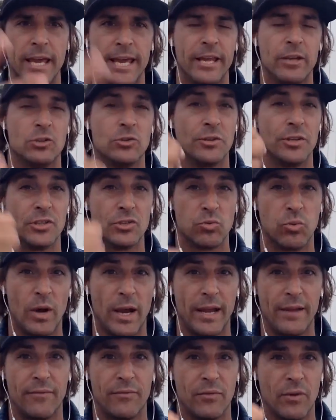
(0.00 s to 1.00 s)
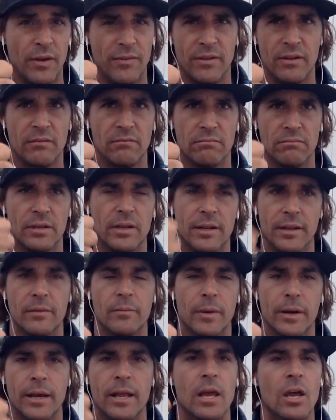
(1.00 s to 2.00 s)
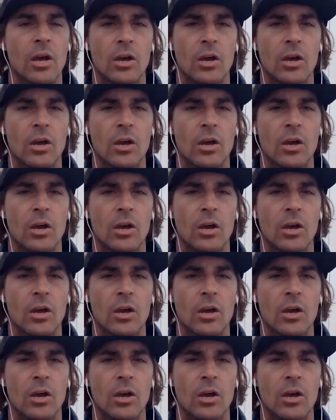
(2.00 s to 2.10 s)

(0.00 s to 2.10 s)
He was with his wife, I think, married,